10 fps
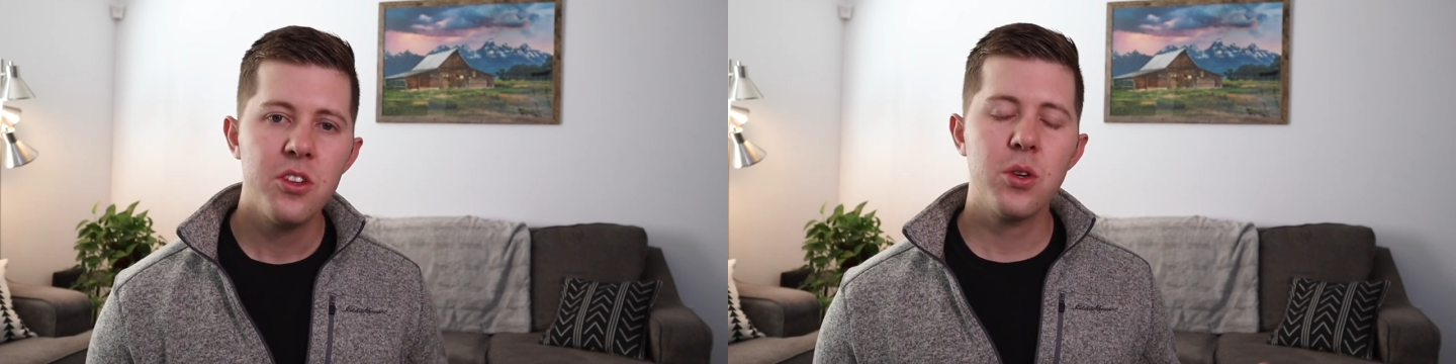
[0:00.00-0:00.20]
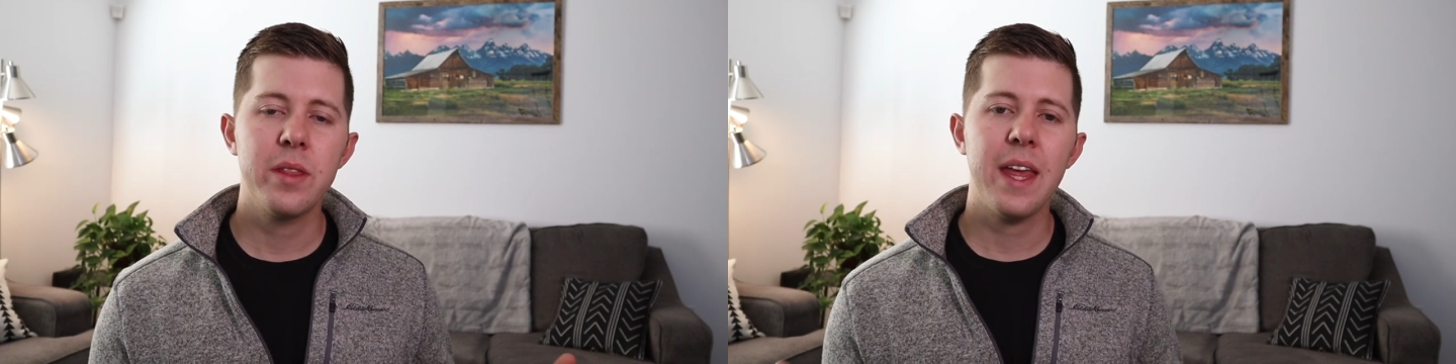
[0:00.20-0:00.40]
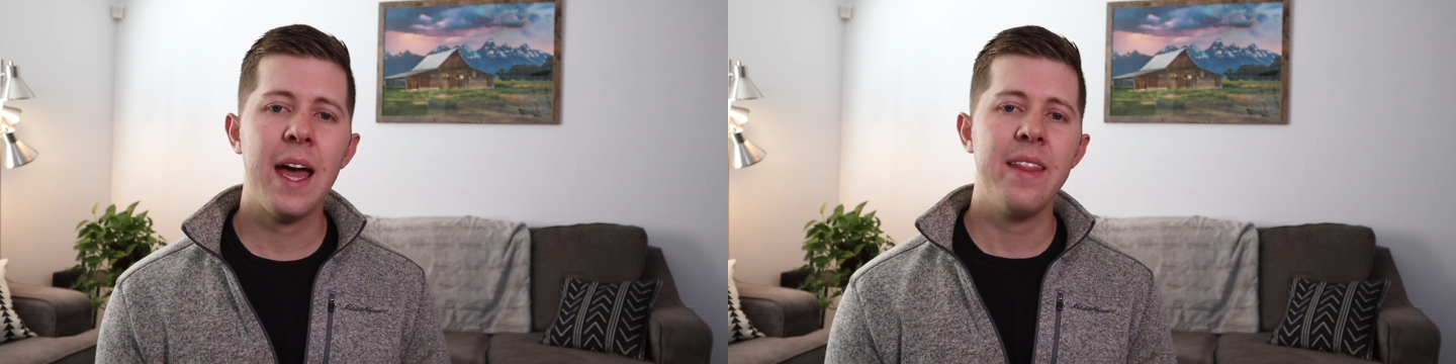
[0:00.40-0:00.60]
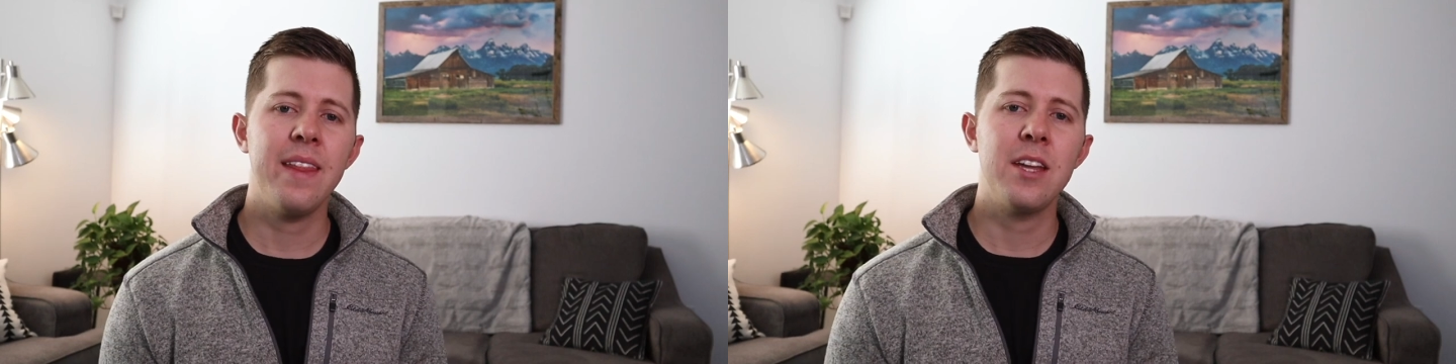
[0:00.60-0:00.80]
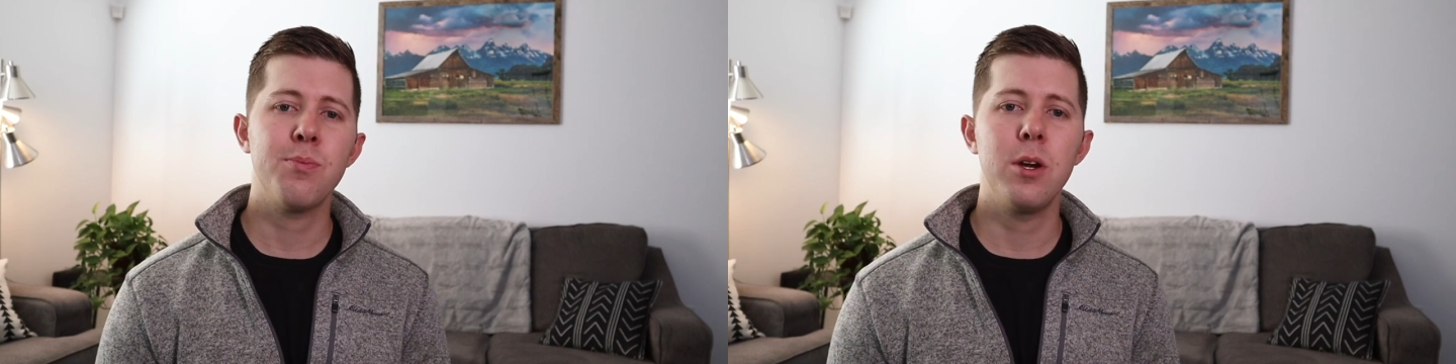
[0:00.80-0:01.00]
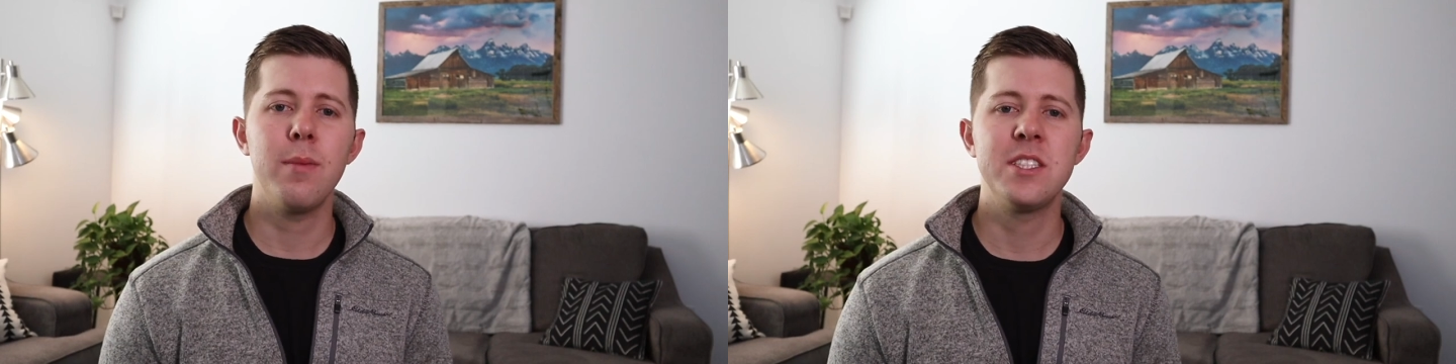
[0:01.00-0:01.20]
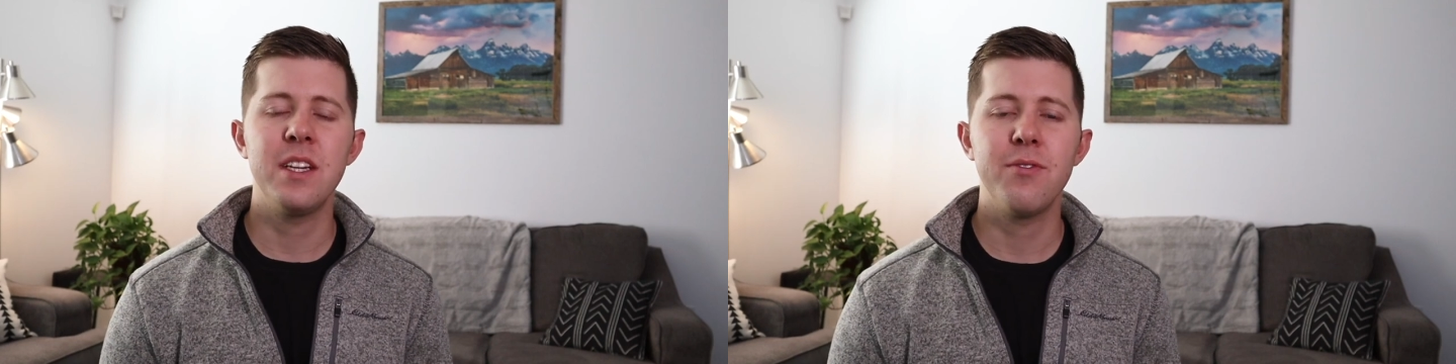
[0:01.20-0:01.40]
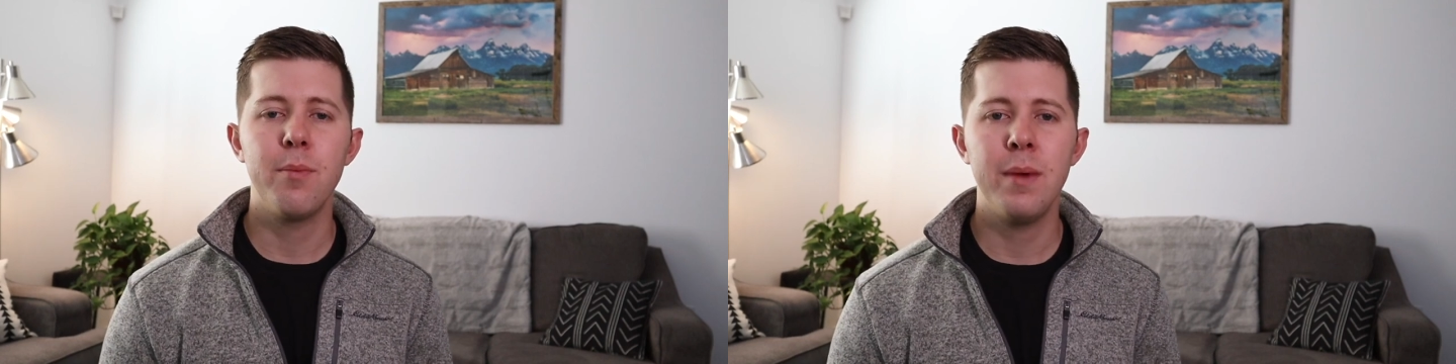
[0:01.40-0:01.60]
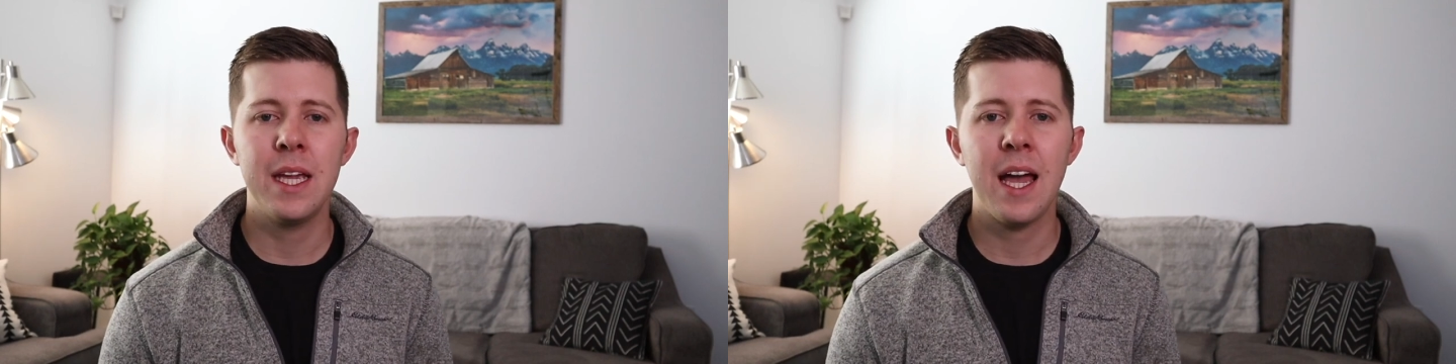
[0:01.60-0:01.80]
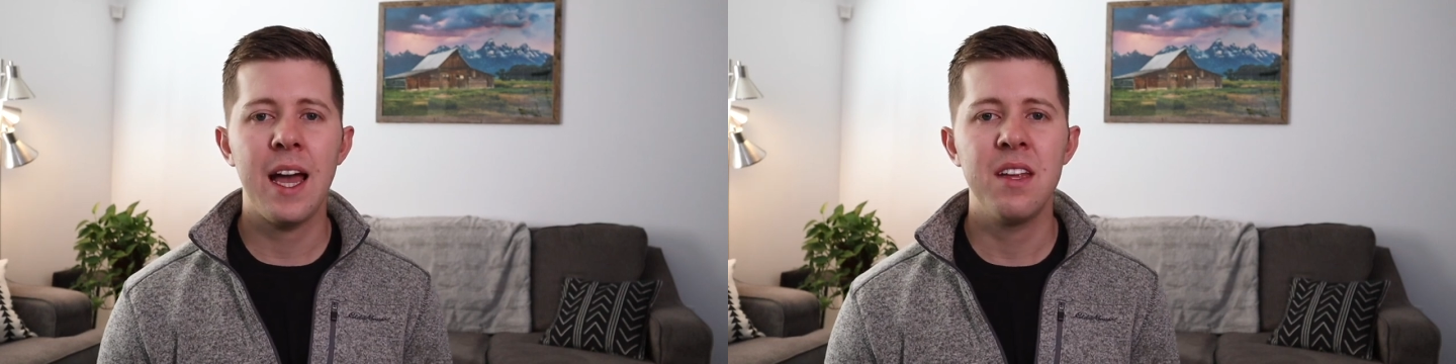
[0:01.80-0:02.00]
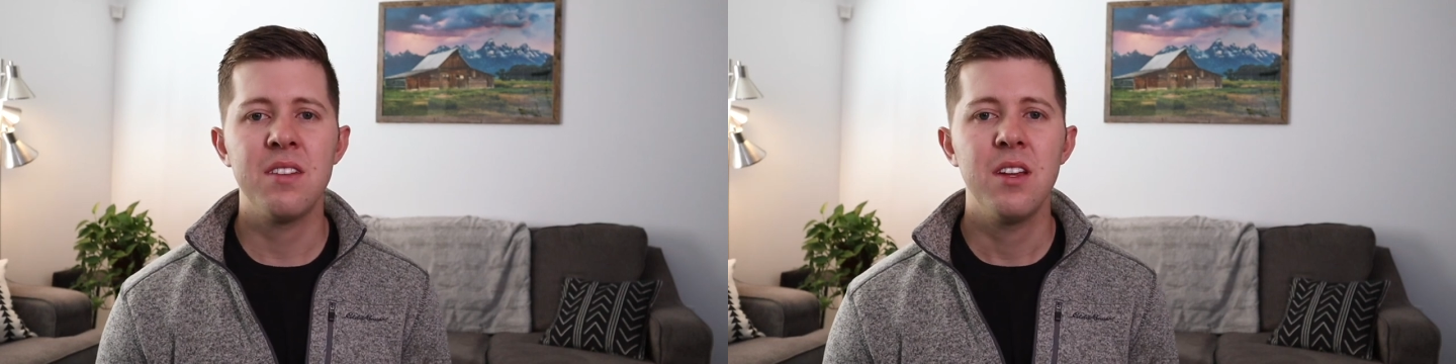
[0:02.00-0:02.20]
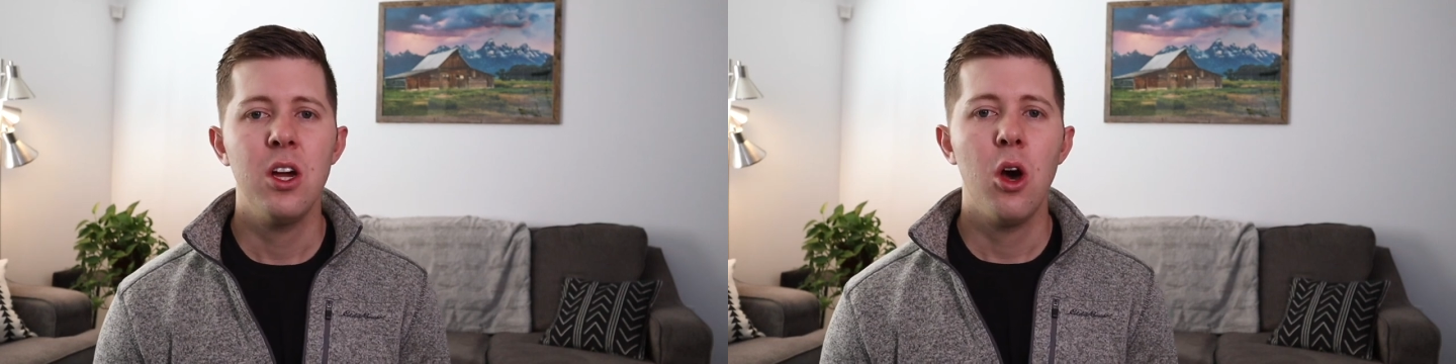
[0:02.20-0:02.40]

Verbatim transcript: So with that, that's pretty much it from me guys.